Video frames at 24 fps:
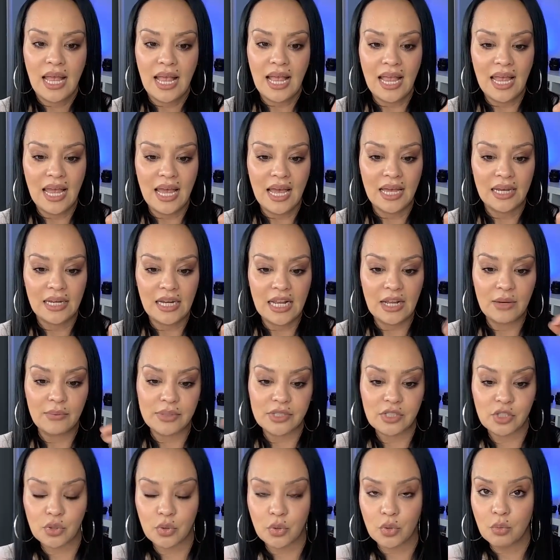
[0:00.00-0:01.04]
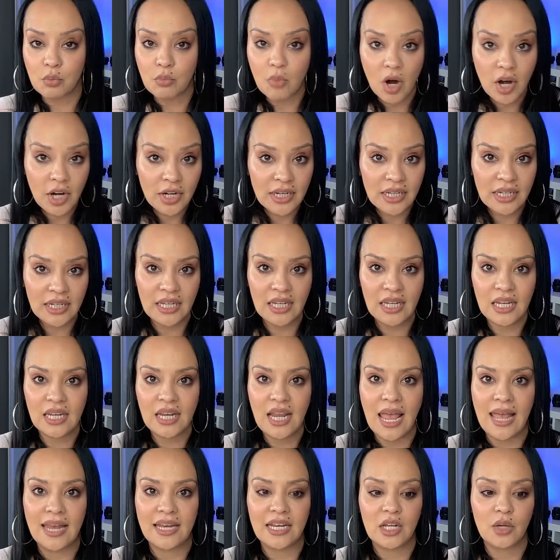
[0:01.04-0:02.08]
and it was through
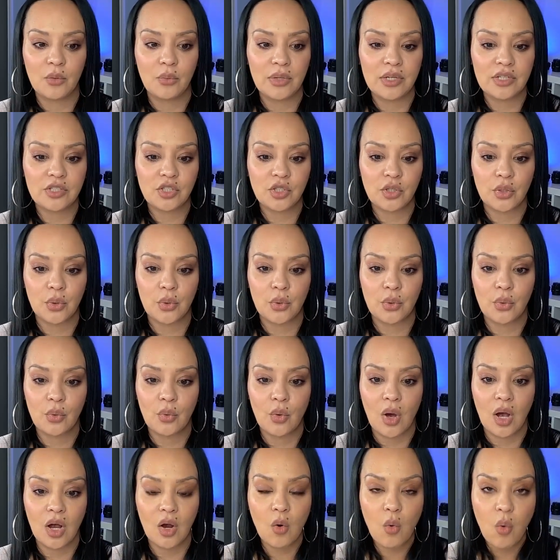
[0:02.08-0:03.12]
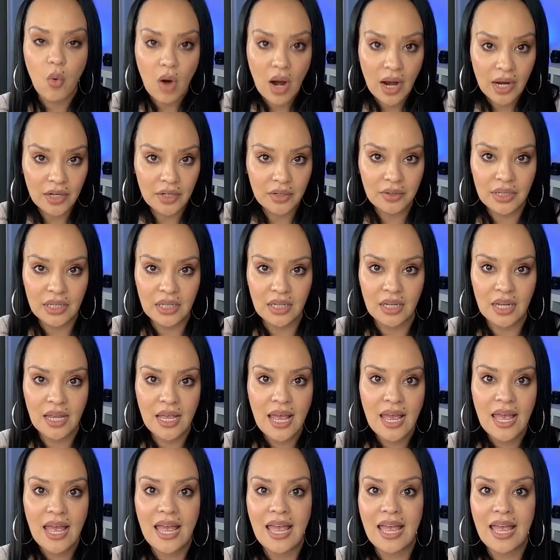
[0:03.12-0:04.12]
marketing and it was through acquiring